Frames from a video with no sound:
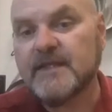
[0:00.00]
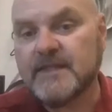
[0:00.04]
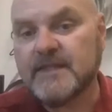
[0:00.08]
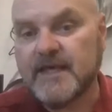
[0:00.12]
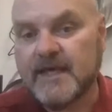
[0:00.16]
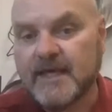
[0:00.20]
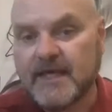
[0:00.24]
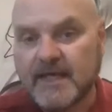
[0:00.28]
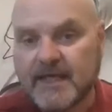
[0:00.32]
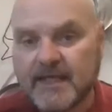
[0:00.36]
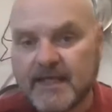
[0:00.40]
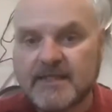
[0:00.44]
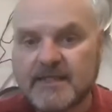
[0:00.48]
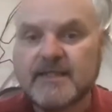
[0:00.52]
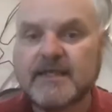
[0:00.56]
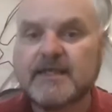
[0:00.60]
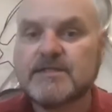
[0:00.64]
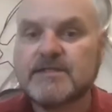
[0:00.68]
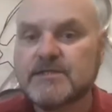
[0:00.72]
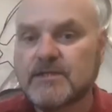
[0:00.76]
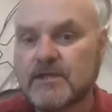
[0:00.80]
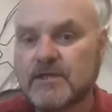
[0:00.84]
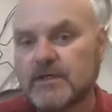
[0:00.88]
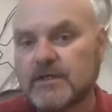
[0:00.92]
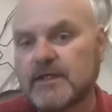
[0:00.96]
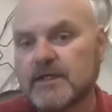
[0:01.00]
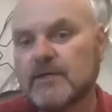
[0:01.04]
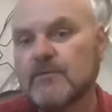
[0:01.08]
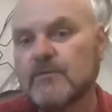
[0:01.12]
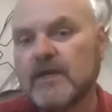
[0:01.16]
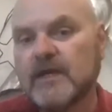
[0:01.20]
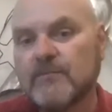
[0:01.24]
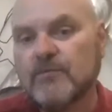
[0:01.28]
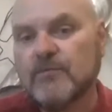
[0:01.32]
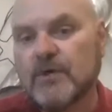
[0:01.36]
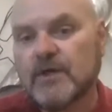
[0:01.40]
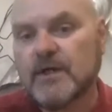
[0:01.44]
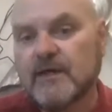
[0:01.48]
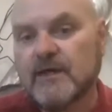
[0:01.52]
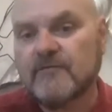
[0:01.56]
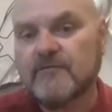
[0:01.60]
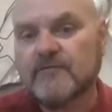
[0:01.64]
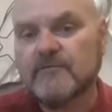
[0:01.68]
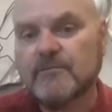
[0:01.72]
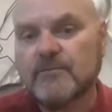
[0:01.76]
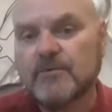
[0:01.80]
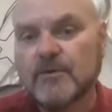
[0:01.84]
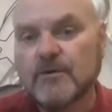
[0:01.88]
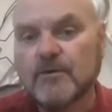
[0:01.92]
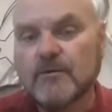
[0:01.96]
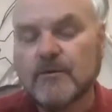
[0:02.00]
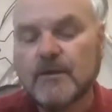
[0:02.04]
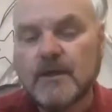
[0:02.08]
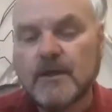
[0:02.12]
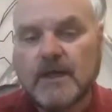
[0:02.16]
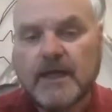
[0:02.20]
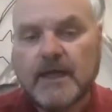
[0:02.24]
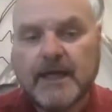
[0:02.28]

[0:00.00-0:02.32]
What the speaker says: Then things start to get way more comfortable,